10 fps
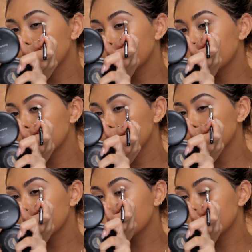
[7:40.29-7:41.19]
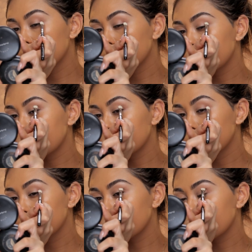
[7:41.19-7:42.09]
crease going. This is
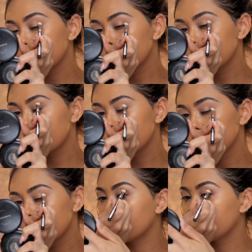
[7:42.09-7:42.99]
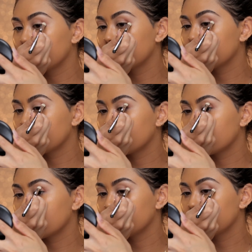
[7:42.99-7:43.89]
actually one of my favorite brushes
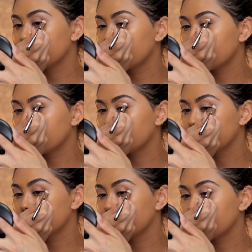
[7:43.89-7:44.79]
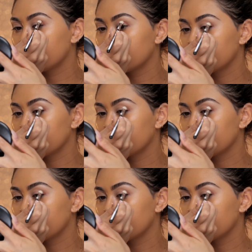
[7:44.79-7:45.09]
to use for this step